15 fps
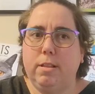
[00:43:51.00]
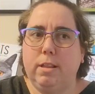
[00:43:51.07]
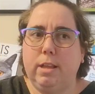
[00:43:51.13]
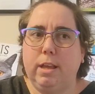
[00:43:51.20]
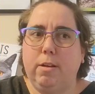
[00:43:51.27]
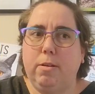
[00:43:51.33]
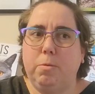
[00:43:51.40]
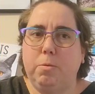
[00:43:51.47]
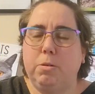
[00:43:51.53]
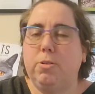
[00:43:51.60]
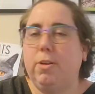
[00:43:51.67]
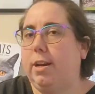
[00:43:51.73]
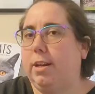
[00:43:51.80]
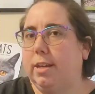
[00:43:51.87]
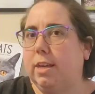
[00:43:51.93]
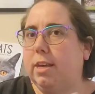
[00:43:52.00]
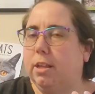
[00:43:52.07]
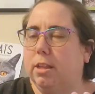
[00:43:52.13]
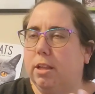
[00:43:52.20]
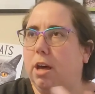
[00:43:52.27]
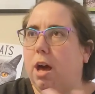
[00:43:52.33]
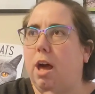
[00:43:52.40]
they were trying to kill
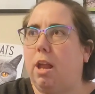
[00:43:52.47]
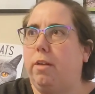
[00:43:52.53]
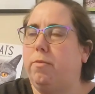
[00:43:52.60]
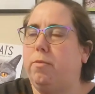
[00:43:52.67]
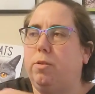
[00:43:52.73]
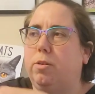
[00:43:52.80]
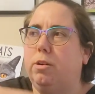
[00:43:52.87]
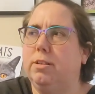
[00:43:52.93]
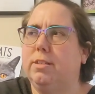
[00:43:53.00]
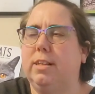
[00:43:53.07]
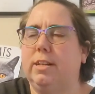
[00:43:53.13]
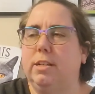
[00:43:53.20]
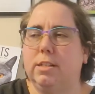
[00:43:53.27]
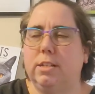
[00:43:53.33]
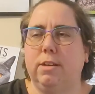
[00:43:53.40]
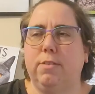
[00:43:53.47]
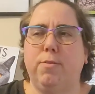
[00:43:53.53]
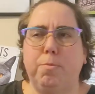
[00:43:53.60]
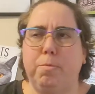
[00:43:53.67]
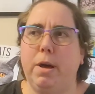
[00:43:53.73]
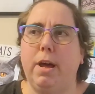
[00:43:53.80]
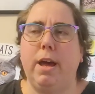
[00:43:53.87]
the god of war, essentially,
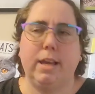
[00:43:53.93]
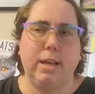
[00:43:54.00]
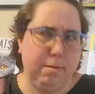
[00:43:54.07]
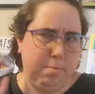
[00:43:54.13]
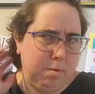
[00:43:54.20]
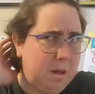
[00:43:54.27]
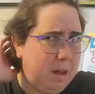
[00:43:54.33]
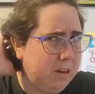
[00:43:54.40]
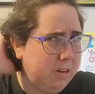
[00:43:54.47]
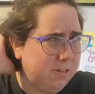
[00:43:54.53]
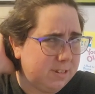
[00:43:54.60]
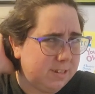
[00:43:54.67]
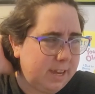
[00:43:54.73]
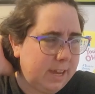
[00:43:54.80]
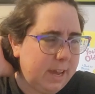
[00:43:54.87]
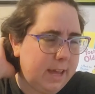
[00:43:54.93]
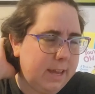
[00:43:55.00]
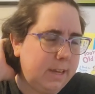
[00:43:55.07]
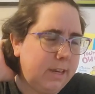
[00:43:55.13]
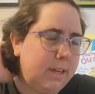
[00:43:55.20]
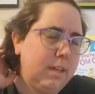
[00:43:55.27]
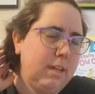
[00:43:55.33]
from what I can
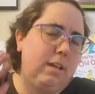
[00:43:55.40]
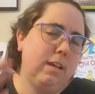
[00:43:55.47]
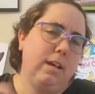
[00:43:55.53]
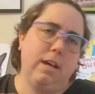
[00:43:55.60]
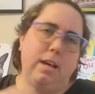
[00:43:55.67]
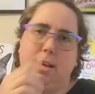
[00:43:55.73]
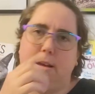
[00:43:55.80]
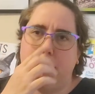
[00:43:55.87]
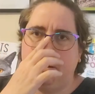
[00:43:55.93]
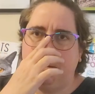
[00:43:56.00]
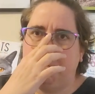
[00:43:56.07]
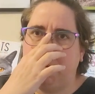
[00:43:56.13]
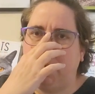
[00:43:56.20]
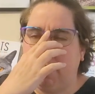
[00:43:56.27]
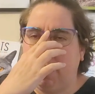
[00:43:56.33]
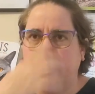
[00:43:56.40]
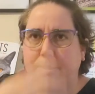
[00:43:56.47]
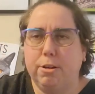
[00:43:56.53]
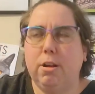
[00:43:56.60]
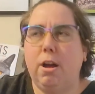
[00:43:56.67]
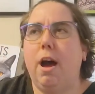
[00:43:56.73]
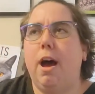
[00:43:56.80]
understand, um, among
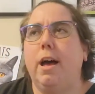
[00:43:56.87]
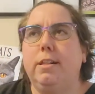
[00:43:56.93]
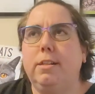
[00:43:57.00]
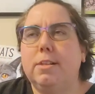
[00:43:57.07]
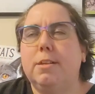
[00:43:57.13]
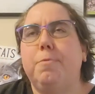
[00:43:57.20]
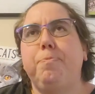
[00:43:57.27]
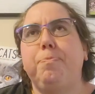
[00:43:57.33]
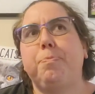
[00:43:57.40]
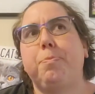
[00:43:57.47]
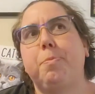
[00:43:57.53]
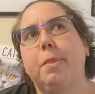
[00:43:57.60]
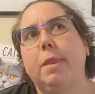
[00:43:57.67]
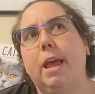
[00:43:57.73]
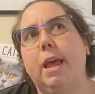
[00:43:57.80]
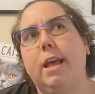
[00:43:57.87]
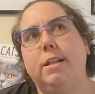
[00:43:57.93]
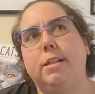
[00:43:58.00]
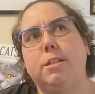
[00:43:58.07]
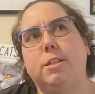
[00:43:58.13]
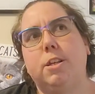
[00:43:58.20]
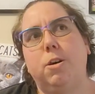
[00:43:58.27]
other gods.
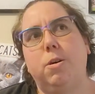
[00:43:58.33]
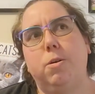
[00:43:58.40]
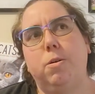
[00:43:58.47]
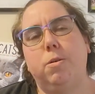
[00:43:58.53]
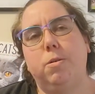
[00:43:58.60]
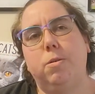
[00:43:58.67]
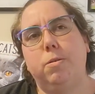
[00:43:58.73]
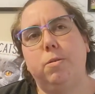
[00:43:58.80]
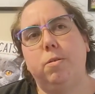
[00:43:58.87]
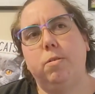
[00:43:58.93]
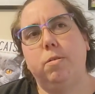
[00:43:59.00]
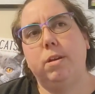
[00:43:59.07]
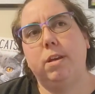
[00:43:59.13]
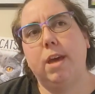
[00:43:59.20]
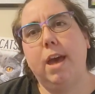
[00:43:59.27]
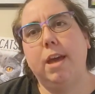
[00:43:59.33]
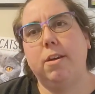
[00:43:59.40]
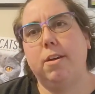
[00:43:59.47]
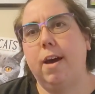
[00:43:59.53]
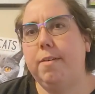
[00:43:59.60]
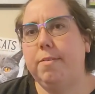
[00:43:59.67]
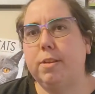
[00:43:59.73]
And so, yeah, you have